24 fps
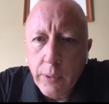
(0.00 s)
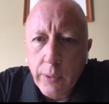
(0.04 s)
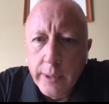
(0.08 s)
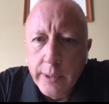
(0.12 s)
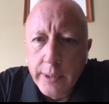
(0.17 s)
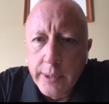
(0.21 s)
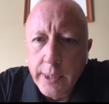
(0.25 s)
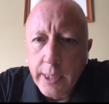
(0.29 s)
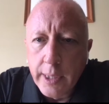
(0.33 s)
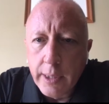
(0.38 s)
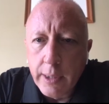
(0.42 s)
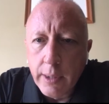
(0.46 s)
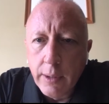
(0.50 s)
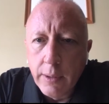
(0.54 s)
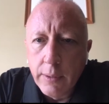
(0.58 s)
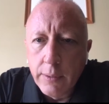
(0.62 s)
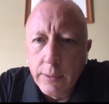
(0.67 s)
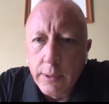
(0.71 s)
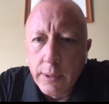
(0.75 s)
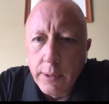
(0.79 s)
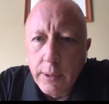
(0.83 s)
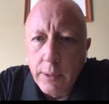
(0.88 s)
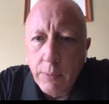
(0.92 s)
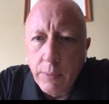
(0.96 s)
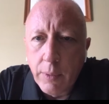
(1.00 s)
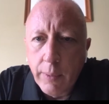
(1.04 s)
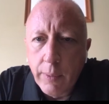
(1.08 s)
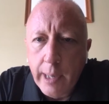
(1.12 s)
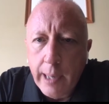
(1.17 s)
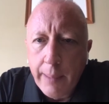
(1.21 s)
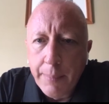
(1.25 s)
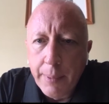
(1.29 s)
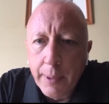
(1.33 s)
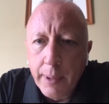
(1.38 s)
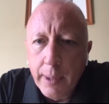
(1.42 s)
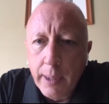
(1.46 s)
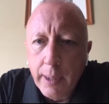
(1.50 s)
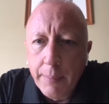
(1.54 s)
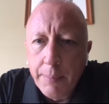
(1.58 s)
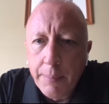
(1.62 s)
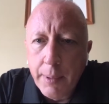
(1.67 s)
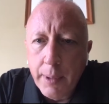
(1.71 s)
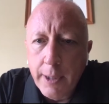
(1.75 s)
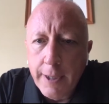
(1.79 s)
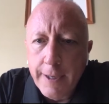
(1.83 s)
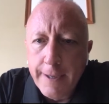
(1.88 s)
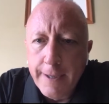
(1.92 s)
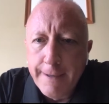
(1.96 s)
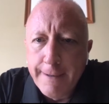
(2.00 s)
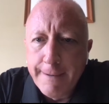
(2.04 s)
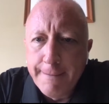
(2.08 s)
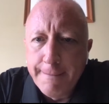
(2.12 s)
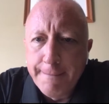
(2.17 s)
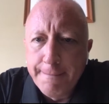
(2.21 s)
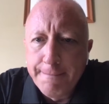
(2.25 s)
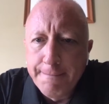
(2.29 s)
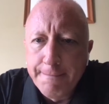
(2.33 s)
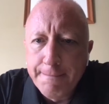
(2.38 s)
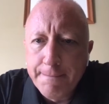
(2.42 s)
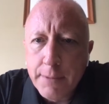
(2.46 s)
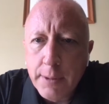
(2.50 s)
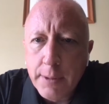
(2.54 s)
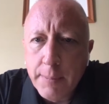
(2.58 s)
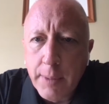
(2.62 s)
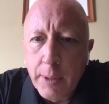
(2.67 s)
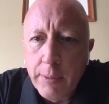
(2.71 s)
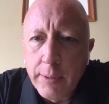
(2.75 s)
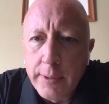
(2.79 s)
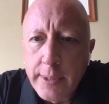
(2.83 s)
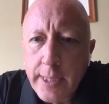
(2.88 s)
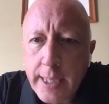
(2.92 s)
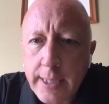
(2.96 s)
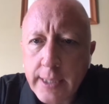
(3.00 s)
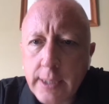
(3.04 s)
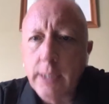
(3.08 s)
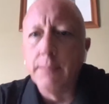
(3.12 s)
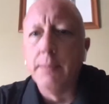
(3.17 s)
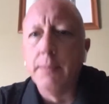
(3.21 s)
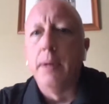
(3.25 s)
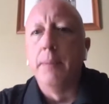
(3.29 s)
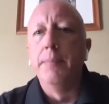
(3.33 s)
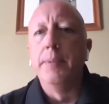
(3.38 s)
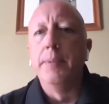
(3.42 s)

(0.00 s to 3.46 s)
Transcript: So we'll go ahead and take those and then we'll wrap it up. Somebody was